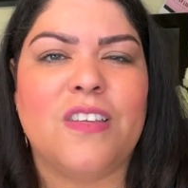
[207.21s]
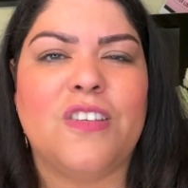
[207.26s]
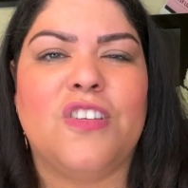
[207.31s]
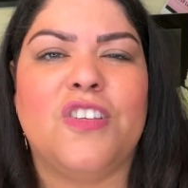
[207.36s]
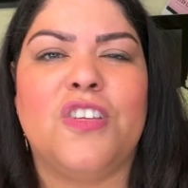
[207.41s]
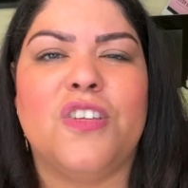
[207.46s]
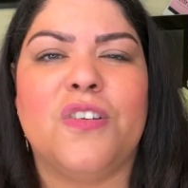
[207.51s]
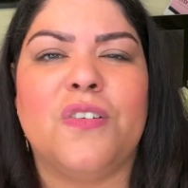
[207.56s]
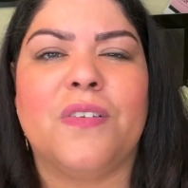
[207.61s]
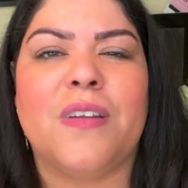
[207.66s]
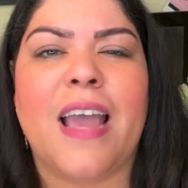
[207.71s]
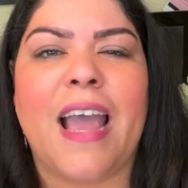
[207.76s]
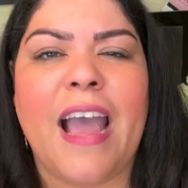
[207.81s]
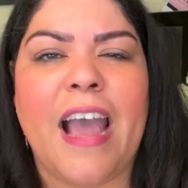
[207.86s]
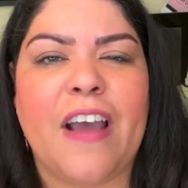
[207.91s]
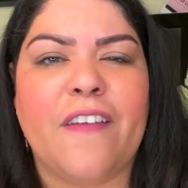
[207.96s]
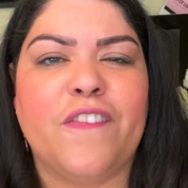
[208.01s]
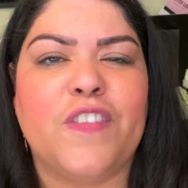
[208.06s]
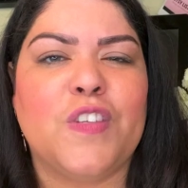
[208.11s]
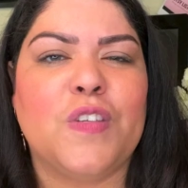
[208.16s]
You don't
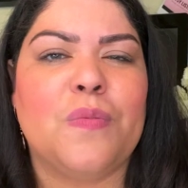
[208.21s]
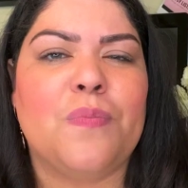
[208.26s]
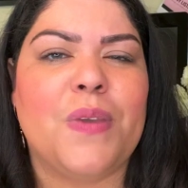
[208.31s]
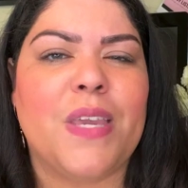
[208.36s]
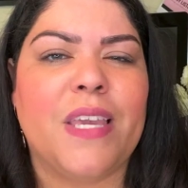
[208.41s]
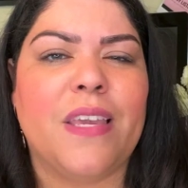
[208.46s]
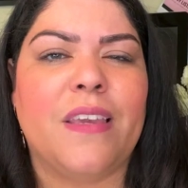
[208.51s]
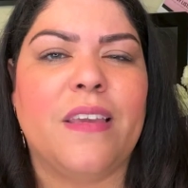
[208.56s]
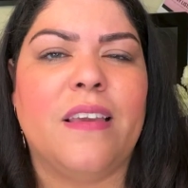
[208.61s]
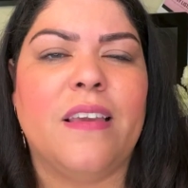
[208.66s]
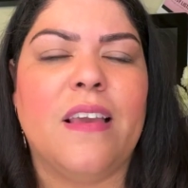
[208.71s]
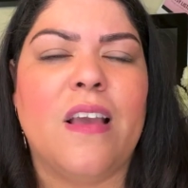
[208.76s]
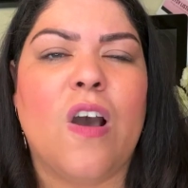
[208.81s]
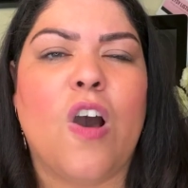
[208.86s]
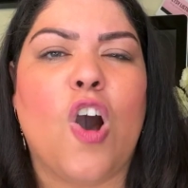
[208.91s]
have to be